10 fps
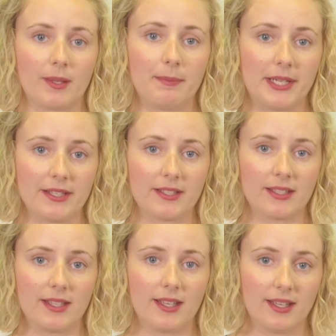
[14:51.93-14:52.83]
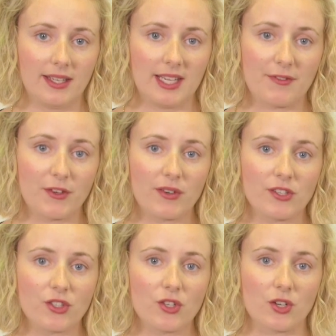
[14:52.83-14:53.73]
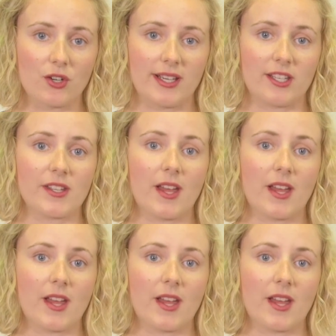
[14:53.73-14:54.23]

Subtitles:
But if you're unsure, an